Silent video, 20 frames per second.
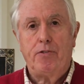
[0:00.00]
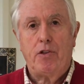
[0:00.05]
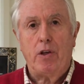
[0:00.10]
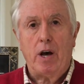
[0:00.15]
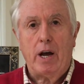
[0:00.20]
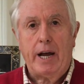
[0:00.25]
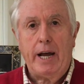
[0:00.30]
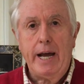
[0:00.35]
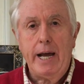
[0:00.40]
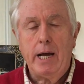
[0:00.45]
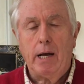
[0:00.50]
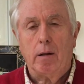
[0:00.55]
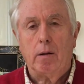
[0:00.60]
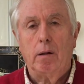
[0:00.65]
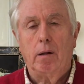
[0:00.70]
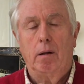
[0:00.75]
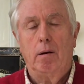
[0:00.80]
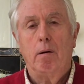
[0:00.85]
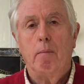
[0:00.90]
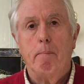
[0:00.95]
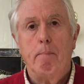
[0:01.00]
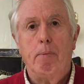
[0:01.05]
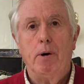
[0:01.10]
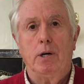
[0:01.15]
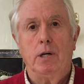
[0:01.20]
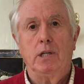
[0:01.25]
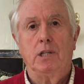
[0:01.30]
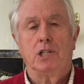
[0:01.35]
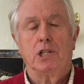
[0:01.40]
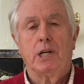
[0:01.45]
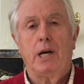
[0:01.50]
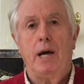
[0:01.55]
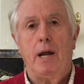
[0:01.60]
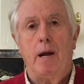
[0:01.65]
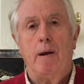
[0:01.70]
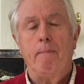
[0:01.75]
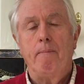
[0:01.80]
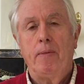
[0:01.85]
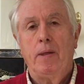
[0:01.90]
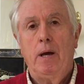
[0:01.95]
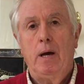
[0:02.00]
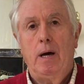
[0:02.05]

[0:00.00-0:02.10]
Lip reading: to heal burnt skin.